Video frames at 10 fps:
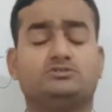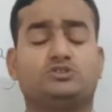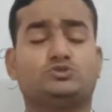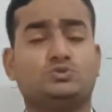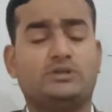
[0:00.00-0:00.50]

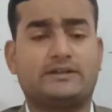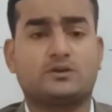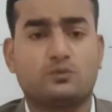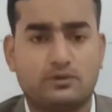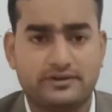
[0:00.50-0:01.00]
The two
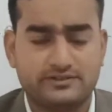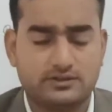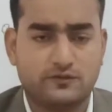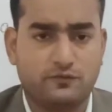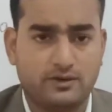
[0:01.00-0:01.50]
Latin words.
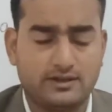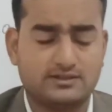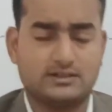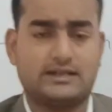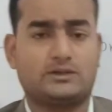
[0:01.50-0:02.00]
The
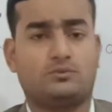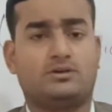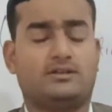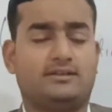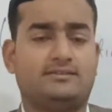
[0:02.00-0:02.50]
first Latin
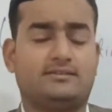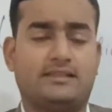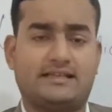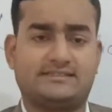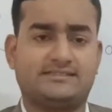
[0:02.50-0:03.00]
word is
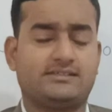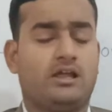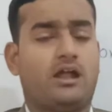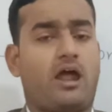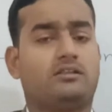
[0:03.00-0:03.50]

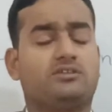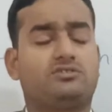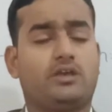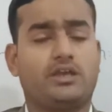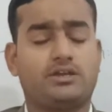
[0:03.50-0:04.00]
legis, and the
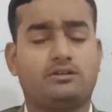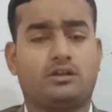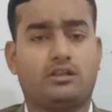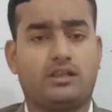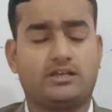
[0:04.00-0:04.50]

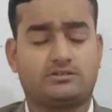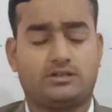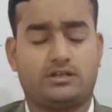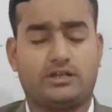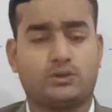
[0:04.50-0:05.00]
second
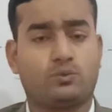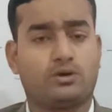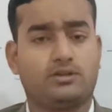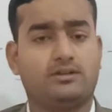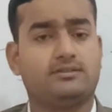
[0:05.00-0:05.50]
Latin
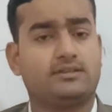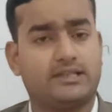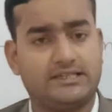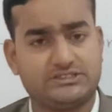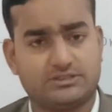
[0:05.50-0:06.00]
word is
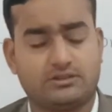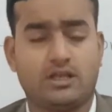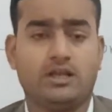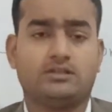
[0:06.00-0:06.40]
lation.